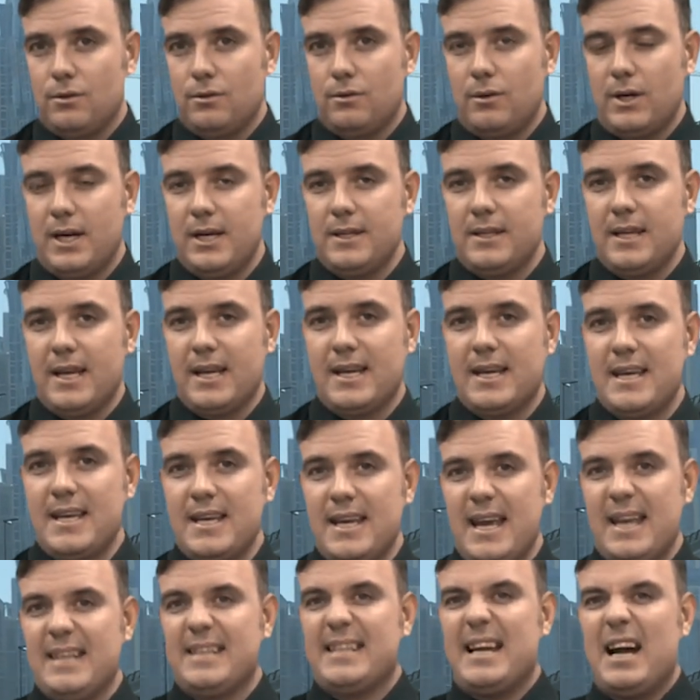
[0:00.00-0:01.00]
right, that can
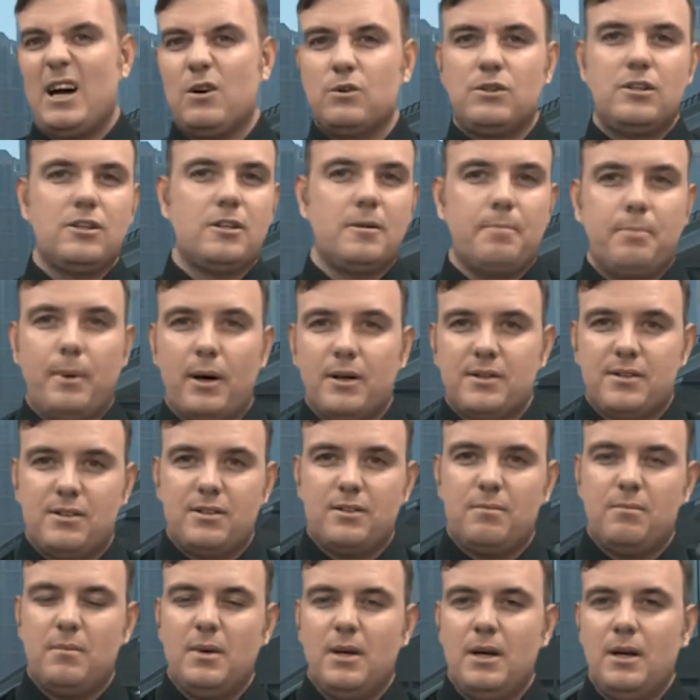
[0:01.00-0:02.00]
get down to the
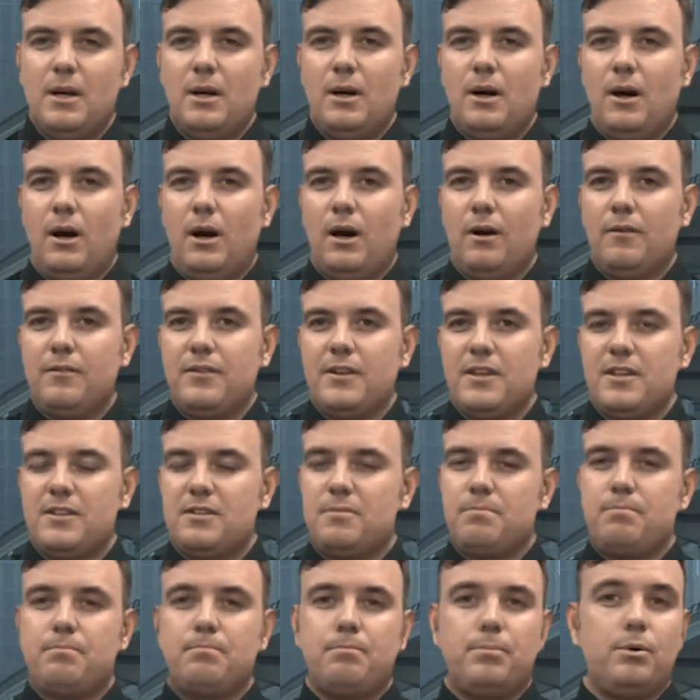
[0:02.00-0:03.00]
bottom of
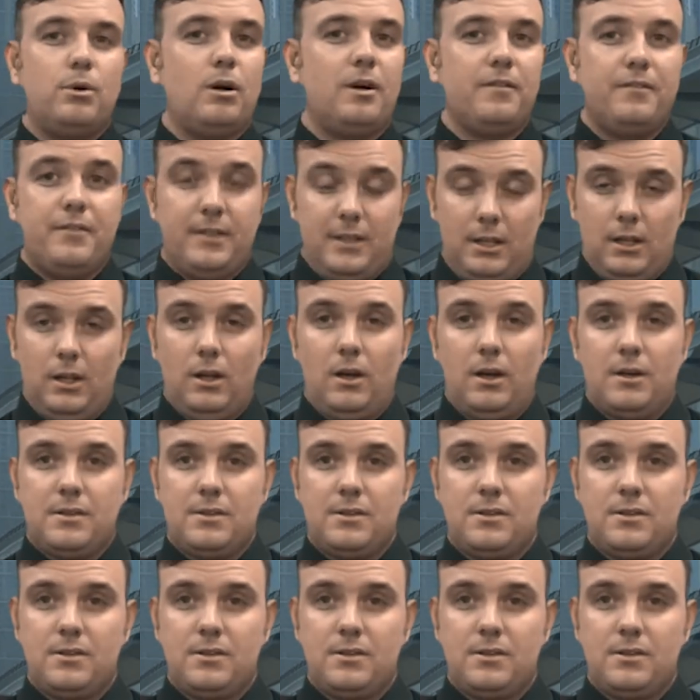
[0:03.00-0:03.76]
this profit loss.